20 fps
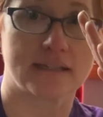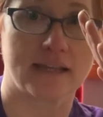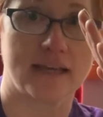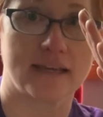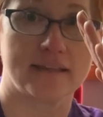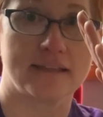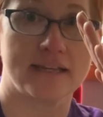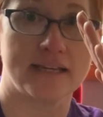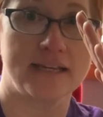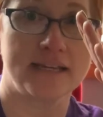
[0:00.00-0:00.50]

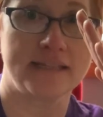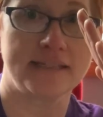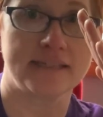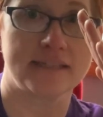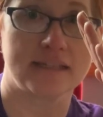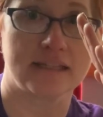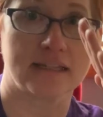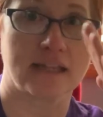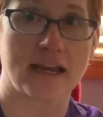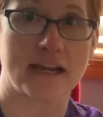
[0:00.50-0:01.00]
Like this,
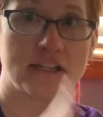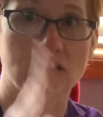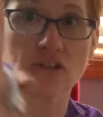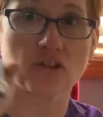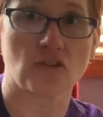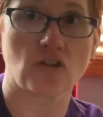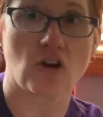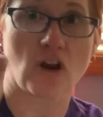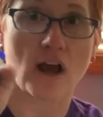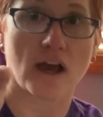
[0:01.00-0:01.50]
the lines
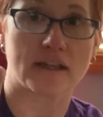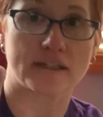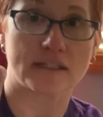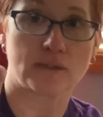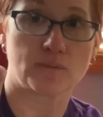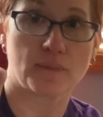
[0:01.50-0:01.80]
will cross.